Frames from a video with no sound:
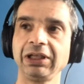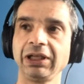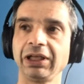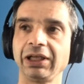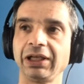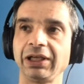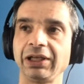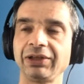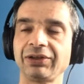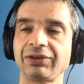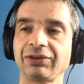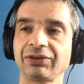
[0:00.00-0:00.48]

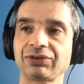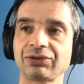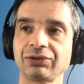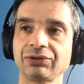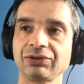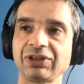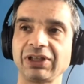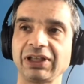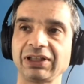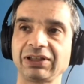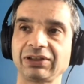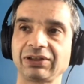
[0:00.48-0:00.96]
and so
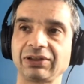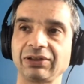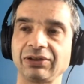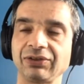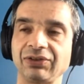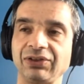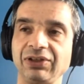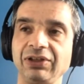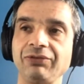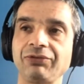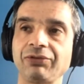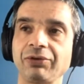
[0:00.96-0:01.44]
that
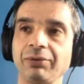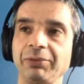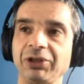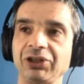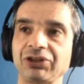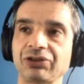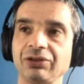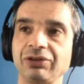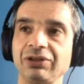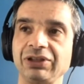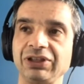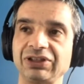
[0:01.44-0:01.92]
the
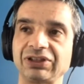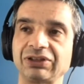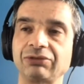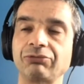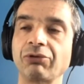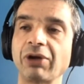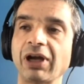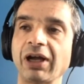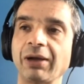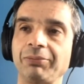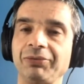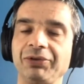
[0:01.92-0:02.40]
information is
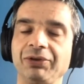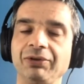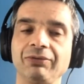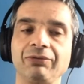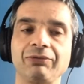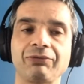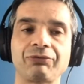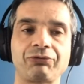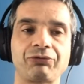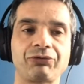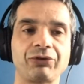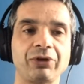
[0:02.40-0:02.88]
grabbed
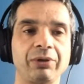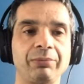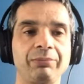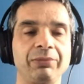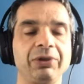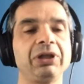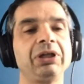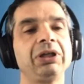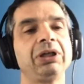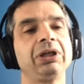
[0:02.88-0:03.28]
from